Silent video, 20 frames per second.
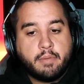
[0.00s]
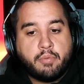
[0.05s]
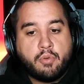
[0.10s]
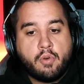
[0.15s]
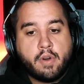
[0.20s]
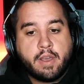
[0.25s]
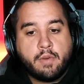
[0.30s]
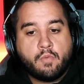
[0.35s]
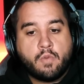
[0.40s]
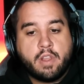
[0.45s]

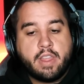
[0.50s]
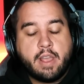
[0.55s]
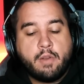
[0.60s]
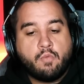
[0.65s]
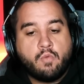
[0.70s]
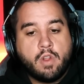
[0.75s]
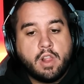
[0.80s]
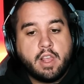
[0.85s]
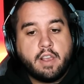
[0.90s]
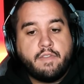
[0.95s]
point where they
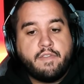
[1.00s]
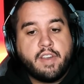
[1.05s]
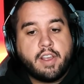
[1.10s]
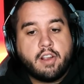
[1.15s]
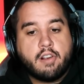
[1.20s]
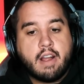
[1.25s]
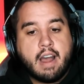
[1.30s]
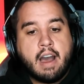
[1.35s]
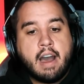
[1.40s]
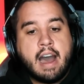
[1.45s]
really
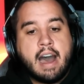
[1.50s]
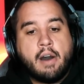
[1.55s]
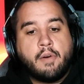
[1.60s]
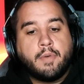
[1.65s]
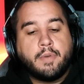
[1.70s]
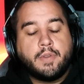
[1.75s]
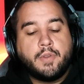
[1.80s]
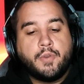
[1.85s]
figure out how